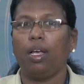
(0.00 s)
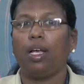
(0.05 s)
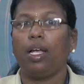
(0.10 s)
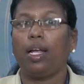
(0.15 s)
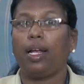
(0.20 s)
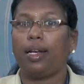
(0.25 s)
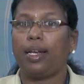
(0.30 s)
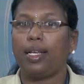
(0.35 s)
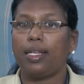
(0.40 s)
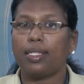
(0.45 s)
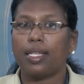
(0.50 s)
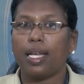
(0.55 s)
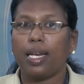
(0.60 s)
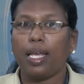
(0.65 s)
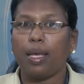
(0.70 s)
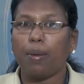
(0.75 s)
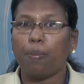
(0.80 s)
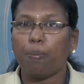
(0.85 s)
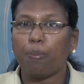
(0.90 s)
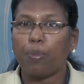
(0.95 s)
It is an
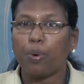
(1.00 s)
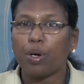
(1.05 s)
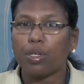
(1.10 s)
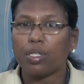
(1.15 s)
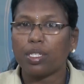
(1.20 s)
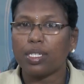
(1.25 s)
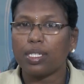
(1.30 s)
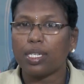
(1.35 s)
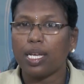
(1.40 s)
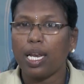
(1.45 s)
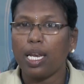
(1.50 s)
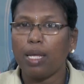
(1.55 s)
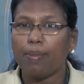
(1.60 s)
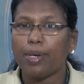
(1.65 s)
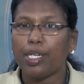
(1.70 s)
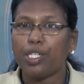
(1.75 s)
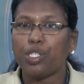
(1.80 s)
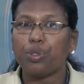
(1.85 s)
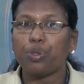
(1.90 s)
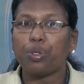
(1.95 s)
important
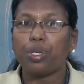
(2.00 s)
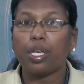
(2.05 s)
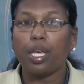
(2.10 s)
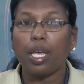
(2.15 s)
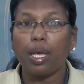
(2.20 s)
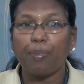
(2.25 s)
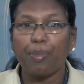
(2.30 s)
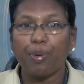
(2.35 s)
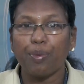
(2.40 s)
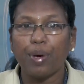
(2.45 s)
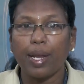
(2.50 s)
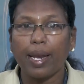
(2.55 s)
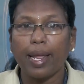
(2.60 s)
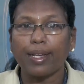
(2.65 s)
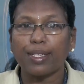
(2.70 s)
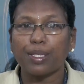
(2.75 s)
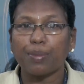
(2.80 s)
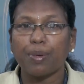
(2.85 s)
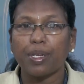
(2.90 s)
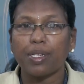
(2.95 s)
element to keep your
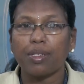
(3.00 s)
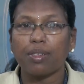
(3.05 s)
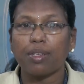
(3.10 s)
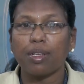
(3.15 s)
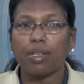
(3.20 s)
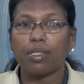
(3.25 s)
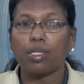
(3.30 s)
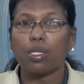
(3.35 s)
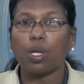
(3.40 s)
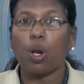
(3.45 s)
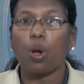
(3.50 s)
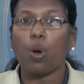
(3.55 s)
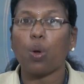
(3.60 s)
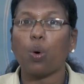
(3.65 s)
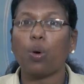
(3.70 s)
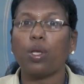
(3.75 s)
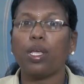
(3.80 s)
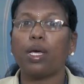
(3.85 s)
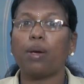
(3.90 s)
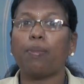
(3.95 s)
expenses
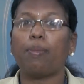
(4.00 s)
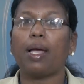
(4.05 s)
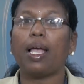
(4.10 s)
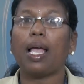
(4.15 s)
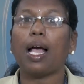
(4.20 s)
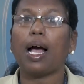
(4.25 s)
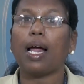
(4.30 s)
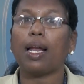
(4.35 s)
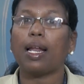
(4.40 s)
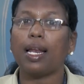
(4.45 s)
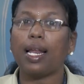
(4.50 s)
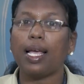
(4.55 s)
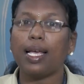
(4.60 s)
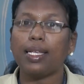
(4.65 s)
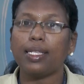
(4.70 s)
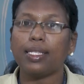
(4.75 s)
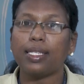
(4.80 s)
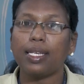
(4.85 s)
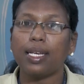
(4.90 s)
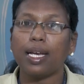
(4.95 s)
lower by
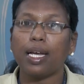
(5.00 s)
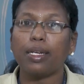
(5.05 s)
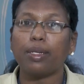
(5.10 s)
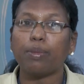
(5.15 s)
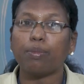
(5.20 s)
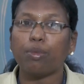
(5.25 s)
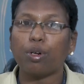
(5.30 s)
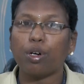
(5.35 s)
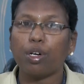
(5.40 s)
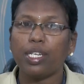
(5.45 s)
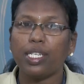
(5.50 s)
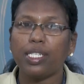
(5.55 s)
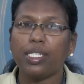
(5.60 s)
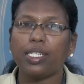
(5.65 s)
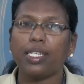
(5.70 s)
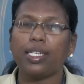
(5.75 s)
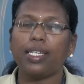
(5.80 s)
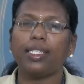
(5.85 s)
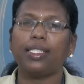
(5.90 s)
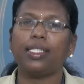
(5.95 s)
analyzing and
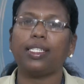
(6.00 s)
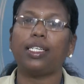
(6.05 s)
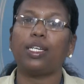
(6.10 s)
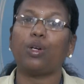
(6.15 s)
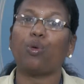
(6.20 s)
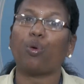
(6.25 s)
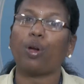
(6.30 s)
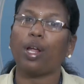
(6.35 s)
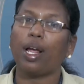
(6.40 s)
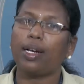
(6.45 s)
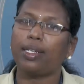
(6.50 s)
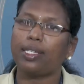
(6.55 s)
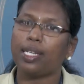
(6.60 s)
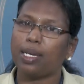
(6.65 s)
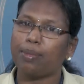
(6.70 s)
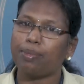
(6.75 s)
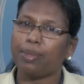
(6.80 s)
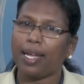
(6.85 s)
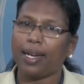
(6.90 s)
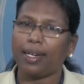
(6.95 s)
monitoring the
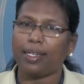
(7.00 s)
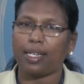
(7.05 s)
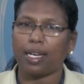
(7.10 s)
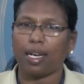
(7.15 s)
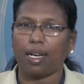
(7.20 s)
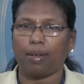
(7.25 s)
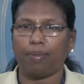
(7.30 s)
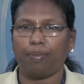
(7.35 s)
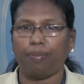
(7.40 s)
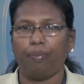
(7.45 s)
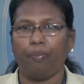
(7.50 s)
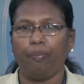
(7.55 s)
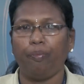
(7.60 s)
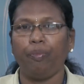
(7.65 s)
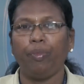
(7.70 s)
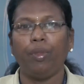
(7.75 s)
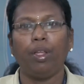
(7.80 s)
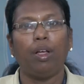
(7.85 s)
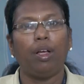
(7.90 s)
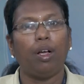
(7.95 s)
real-time data.
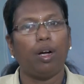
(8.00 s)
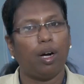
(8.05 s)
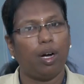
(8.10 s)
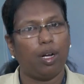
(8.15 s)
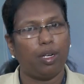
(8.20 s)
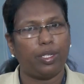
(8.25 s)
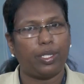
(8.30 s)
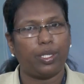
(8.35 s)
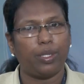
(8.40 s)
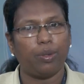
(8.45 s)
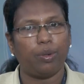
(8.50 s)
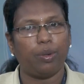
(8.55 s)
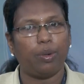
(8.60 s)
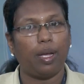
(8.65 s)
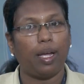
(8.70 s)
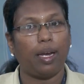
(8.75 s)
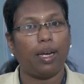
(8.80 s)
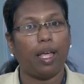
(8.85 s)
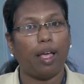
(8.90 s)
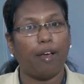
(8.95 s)

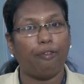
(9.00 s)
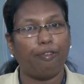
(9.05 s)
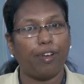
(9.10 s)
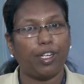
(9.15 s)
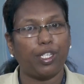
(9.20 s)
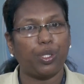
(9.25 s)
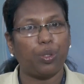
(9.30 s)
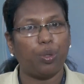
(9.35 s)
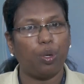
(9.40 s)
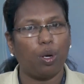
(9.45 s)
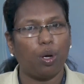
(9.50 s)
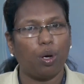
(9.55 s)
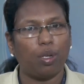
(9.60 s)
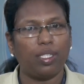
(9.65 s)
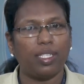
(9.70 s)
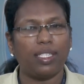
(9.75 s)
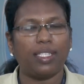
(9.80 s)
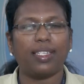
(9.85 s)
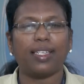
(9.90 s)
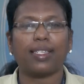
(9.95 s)
Also, an effective
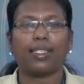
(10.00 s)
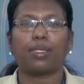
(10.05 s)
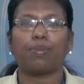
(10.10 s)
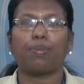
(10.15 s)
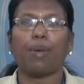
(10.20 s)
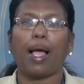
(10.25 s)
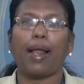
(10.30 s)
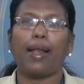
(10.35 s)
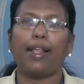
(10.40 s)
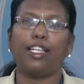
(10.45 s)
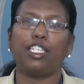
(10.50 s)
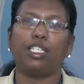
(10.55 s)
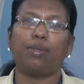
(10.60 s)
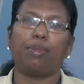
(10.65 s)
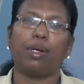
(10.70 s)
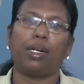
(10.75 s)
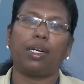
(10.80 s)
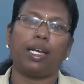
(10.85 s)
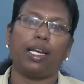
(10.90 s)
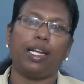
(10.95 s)
logistics
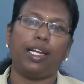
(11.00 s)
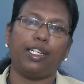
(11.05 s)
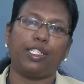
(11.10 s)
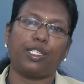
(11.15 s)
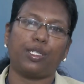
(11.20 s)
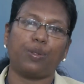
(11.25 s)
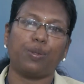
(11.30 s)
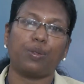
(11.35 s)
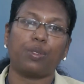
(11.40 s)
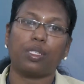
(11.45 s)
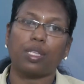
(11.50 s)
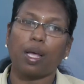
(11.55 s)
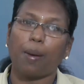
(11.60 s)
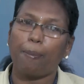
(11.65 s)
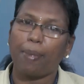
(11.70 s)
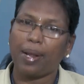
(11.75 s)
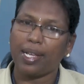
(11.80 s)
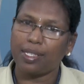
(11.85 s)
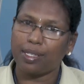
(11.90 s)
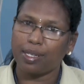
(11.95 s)
management leads to
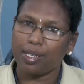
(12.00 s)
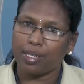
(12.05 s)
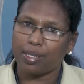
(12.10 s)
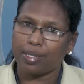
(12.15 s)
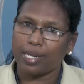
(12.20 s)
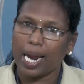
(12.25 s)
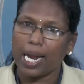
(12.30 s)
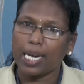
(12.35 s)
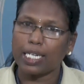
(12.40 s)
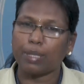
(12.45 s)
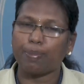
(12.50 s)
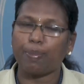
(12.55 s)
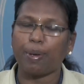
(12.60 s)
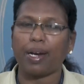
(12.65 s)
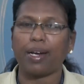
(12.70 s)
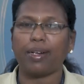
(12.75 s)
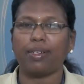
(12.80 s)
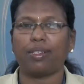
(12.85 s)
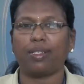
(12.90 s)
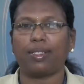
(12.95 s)
supply chain
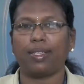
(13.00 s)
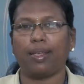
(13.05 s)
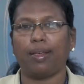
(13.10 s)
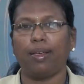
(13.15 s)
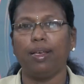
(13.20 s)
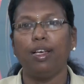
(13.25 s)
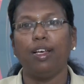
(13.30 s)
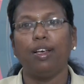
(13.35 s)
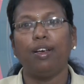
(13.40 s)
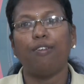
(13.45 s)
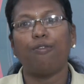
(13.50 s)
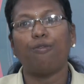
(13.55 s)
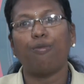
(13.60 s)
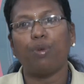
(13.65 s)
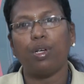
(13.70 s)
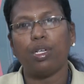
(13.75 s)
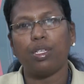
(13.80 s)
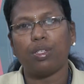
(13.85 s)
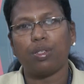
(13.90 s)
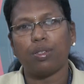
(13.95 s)
transparency,
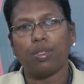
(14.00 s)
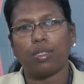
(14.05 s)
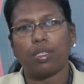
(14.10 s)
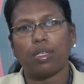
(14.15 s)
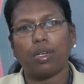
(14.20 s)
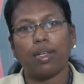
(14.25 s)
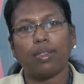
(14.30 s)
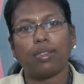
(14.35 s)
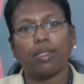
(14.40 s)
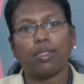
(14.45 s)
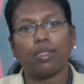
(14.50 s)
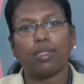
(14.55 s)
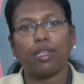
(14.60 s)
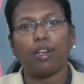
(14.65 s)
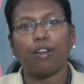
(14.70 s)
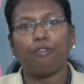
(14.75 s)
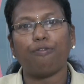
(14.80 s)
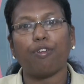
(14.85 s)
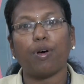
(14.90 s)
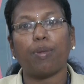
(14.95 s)
which is
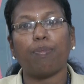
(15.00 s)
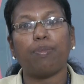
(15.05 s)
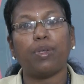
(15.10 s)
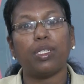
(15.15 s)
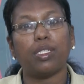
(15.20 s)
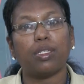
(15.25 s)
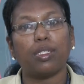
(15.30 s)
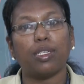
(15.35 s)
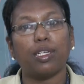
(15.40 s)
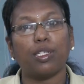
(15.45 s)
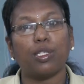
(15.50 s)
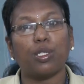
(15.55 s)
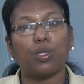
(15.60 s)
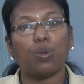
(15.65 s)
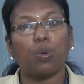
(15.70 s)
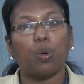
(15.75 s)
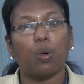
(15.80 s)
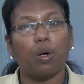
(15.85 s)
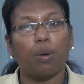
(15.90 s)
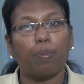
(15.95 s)
necessary for business
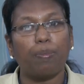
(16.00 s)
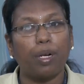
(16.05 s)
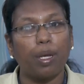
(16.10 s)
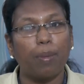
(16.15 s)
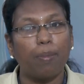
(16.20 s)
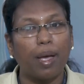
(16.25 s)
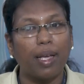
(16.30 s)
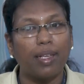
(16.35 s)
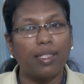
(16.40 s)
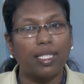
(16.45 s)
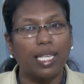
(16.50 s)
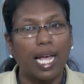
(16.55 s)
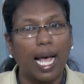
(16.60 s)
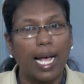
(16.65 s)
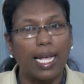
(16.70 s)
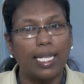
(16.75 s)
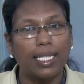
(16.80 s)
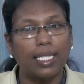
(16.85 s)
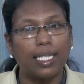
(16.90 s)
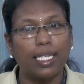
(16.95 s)
to optimize
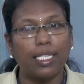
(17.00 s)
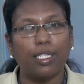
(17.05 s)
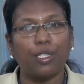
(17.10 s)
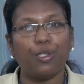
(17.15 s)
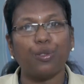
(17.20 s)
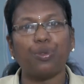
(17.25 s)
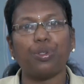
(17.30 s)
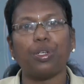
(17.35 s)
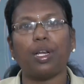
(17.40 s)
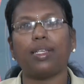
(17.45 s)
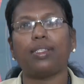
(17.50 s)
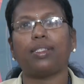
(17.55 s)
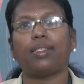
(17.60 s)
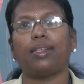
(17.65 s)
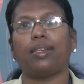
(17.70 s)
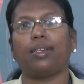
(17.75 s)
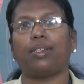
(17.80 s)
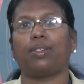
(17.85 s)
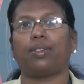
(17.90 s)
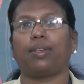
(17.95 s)
asset
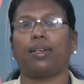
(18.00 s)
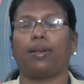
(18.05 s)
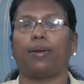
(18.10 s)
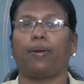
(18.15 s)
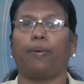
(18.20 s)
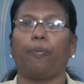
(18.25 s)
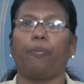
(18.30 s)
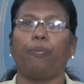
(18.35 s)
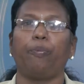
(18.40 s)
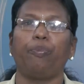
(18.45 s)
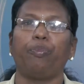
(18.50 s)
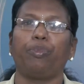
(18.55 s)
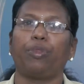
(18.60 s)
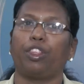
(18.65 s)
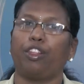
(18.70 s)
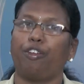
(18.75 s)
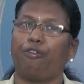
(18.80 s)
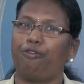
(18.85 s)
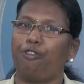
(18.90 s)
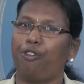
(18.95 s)
utilization.
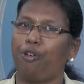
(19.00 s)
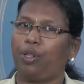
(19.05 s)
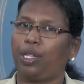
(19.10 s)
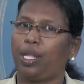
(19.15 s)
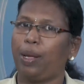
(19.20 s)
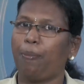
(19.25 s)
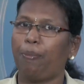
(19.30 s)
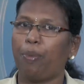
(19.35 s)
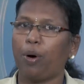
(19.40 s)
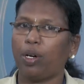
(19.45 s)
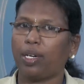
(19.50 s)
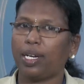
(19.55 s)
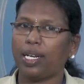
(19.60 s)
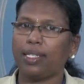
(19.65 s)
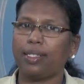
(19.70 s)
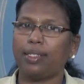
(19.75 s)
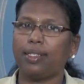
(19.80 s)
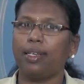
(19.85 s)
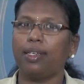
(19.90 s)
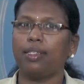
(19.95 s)
The fourth
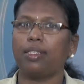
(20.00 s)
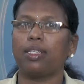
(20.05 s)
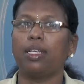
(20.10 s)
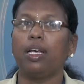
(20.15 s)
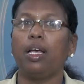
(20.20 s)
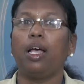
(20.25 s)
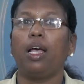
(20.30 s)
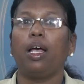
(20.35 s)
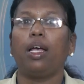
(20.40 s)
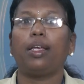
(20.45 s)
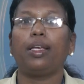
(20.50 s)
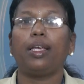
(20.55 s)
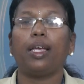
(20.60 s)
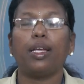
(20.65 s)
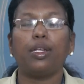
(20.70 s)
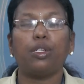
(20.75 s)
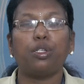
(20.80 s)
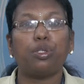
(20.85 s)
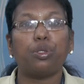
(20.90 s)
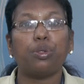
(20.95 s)
importance is
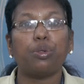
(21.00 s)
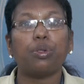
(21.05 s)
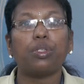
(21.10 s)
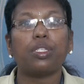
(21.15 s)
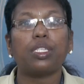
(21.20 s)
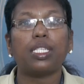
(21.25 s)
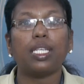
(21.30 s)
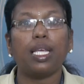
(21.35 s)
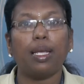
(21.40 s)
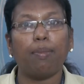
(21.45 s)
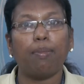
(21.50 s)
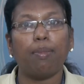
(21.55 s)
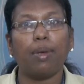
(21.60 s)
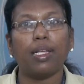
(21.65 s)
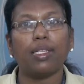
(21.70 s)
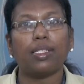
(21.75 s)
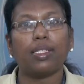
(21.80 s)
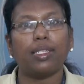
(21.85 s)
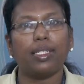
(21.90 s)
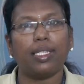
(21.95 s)
ensure
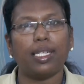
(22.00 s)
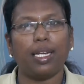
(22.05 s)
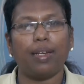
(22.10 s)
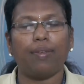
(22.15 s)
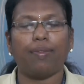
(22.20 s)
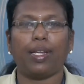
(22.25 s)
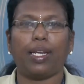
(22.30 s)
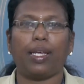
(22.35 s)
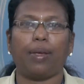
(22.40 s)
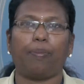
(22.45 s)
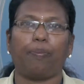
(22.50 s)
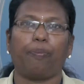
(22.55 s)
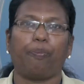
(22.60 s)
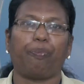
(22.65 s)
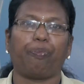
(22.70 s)
seamless delivery.